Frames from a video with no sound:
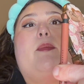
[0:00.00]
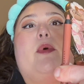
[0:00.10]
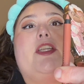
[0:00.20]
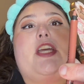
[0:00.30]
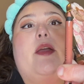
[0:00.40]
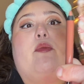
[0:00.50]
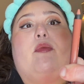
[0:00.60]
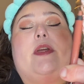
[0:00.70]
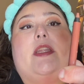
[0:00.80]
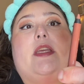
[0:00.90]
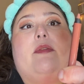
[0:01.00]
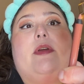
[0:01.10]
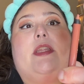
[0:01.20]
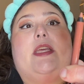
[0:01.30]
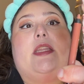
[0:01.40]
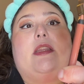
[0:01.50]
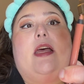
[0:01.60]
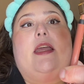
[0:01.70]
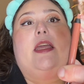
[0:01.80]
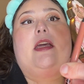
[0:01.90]
which I really, really
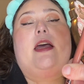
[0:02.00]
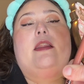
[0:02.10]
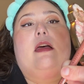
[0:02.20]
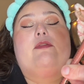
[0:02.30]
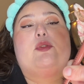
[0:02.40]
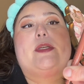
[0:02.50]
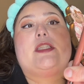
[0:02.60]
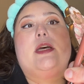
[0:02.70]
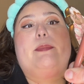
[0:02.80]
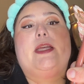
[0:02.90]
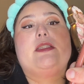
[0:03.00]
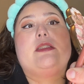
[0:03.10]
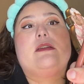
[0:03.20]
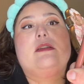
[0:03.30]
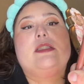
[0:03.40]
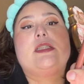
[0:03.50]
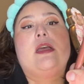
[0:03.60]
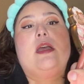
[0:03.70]
like. I love twist up pencils.